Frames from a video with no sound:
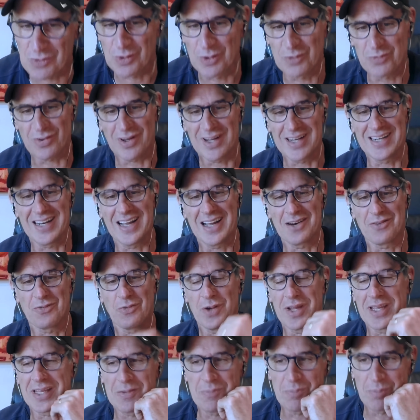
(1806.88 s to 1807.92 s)
we'll find out if
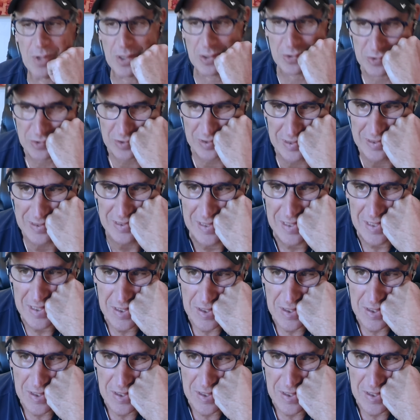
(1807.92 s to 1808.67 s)
we can post it.